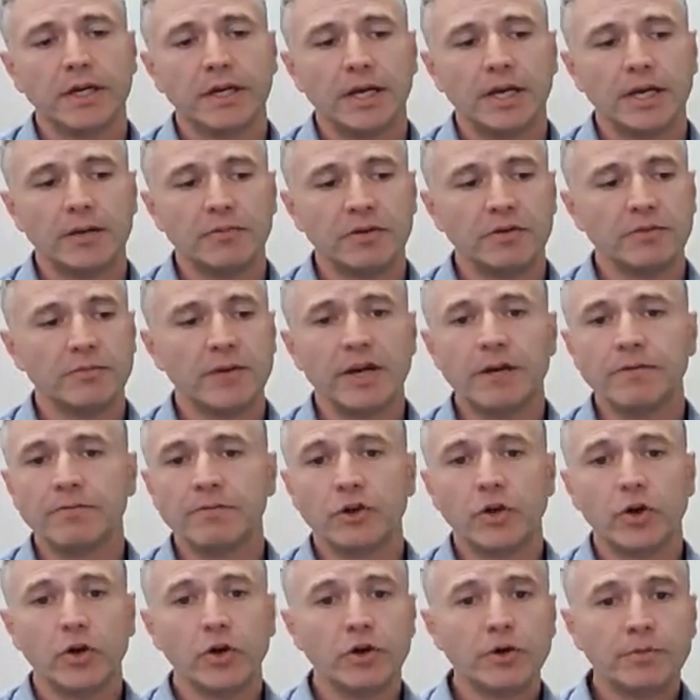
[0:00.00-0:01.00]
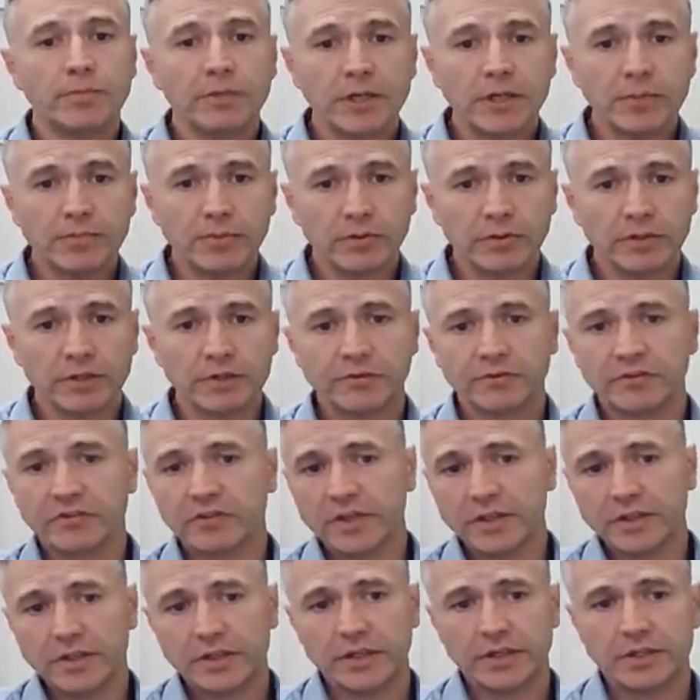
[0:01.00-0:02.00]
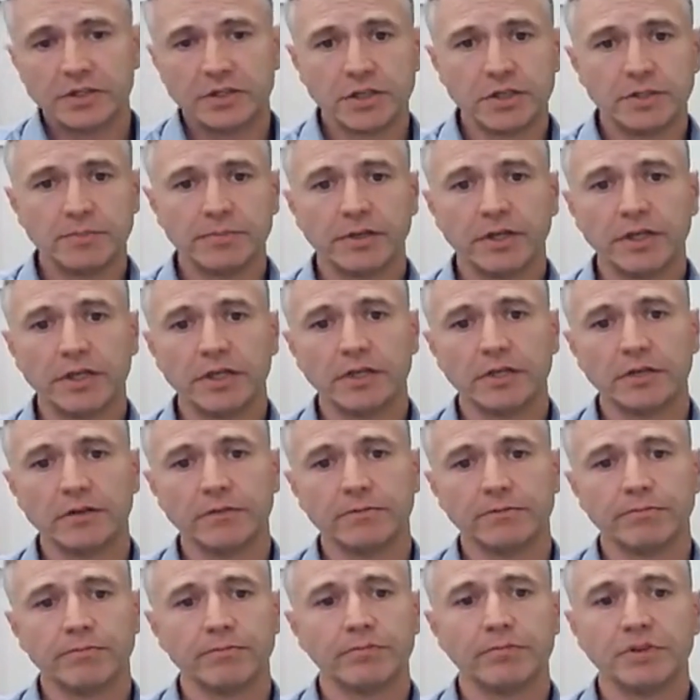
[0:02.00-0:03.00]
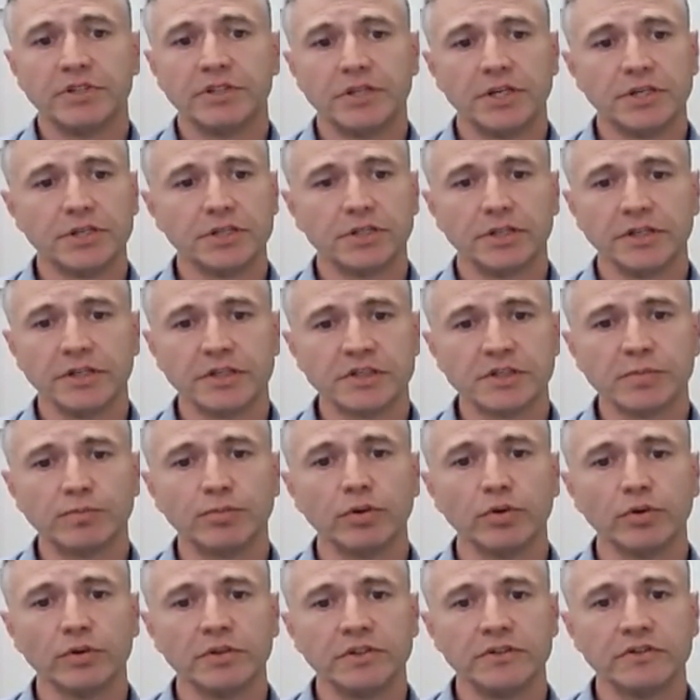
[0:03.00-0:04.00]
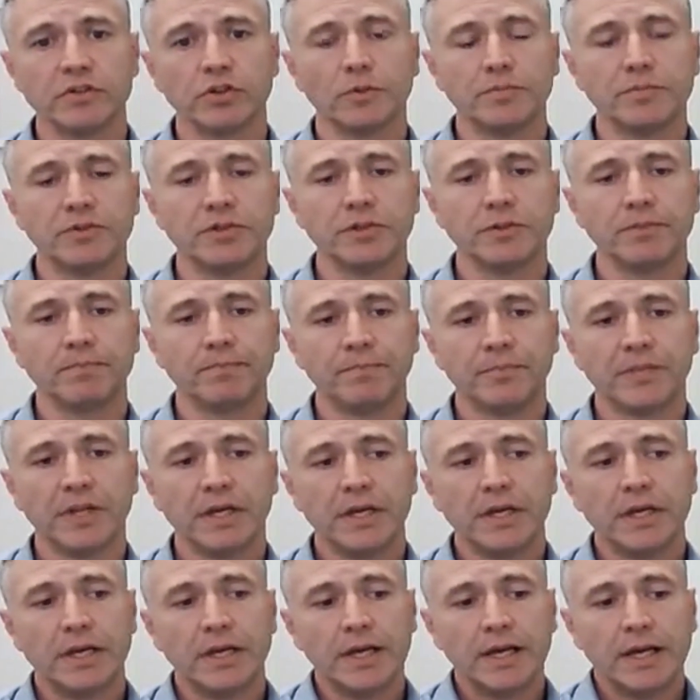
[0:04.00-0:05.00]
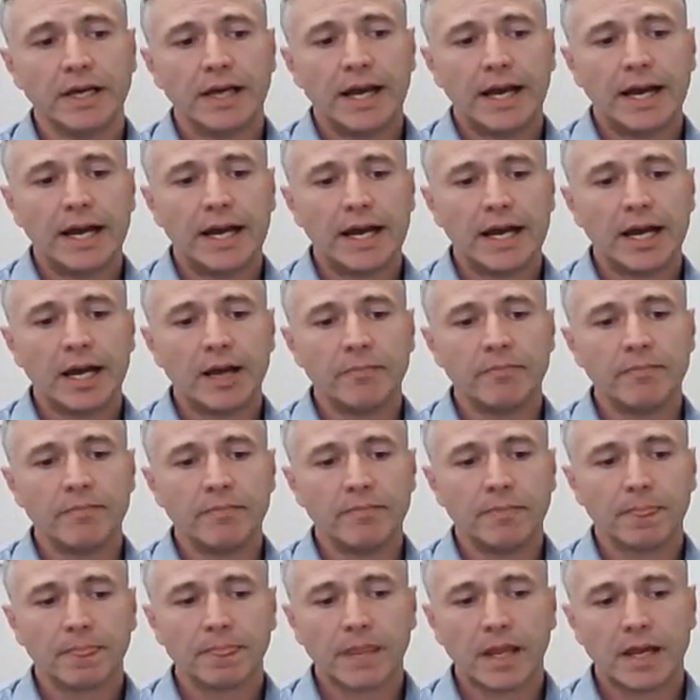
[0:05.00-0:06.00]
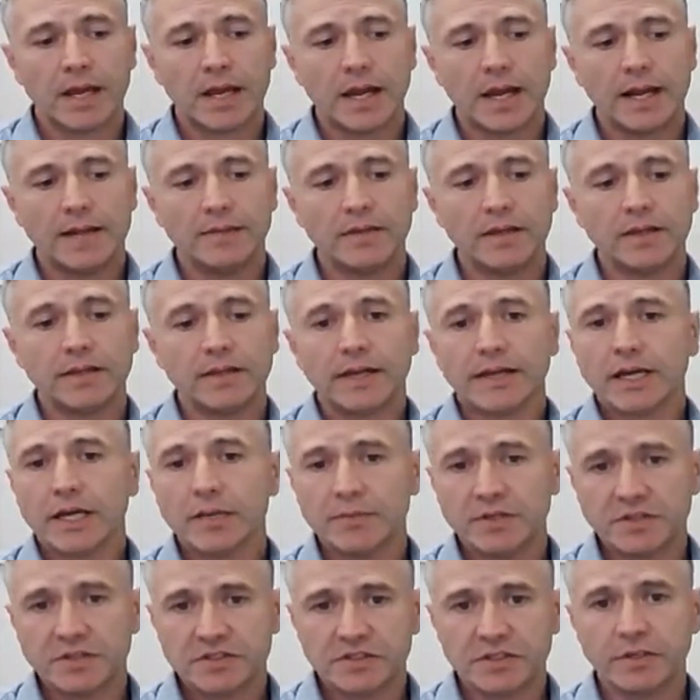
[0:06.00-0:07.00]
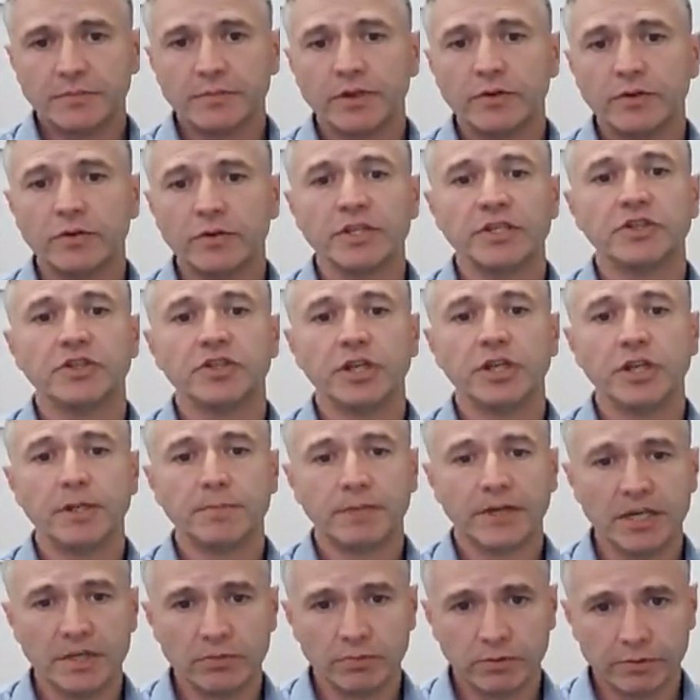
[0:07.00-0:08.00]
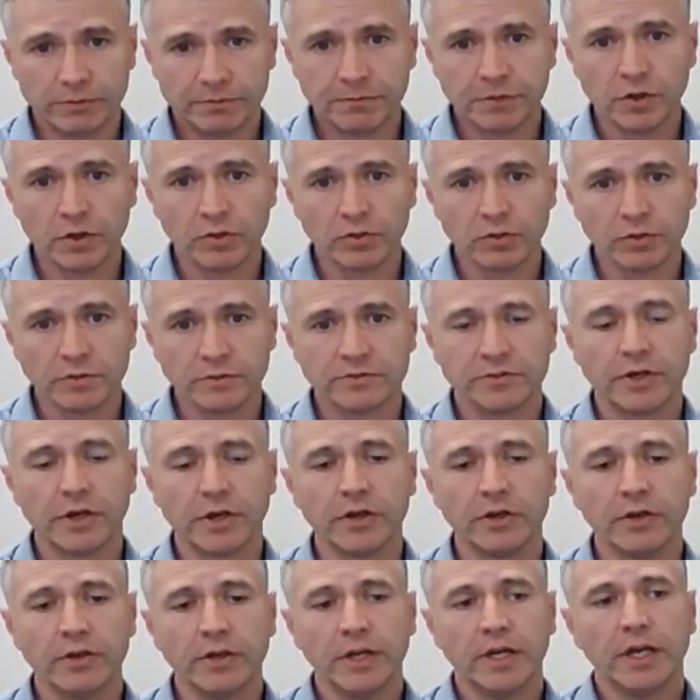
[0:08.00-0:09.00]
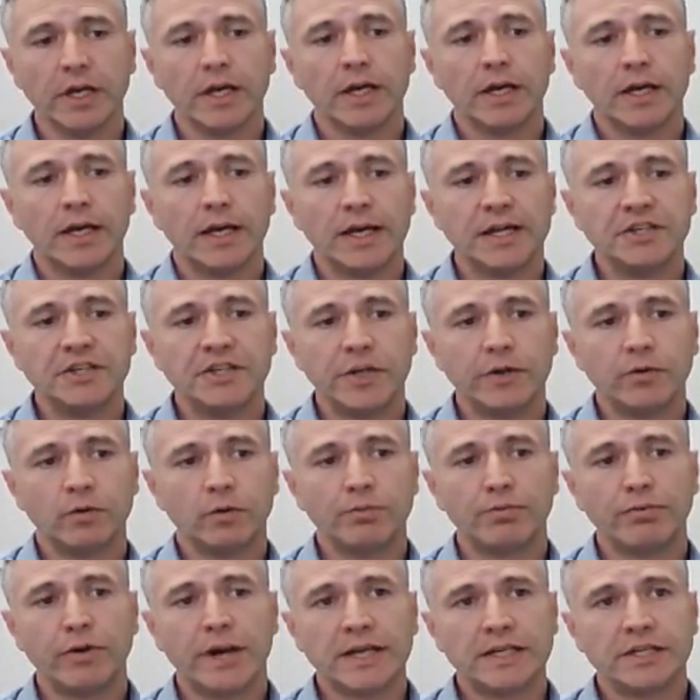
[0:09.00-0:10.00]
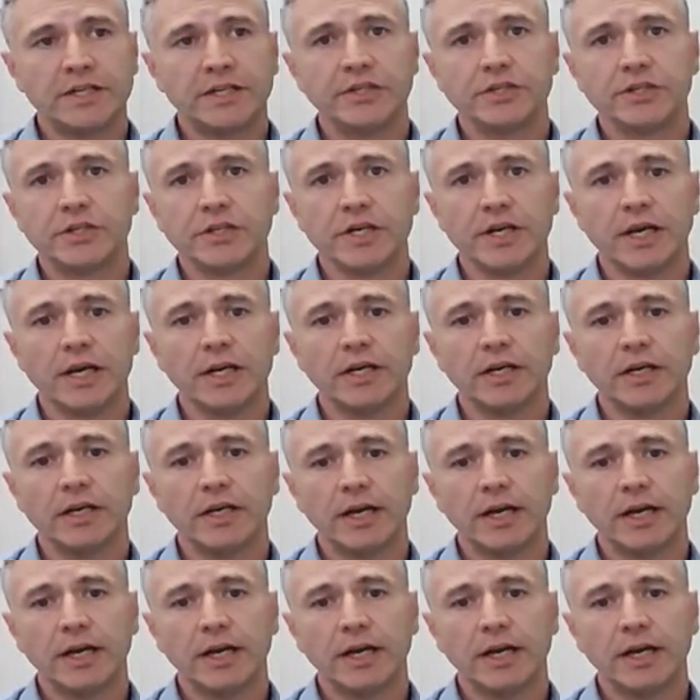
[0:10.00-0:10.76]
and you may have known people that have seen their GP and have potentially explored this option. And then they come and see me with a GP referral. So a general practitioner